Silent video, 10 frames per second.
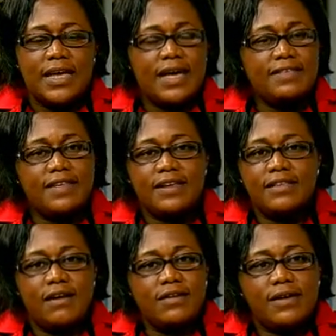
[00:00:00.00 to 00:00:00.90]
I said I
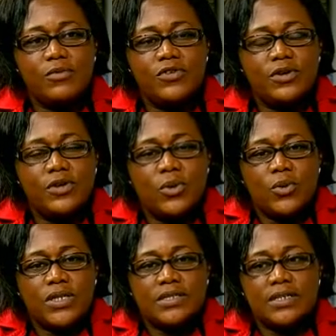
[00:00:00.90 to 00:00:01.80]
thought I was
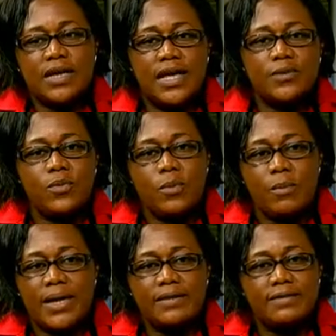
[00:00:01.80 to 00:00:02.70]
alone as a Guyana Women
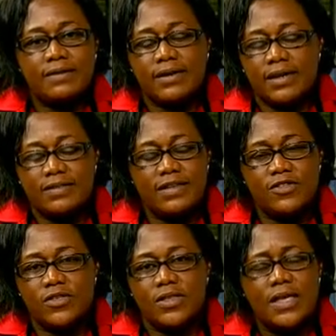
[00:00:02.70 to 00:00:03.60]
Miners
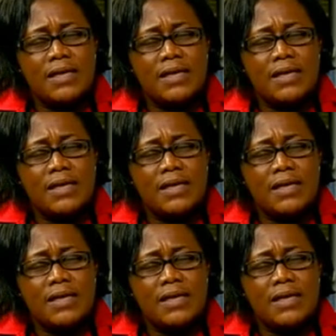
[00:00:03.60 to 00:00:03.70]
organization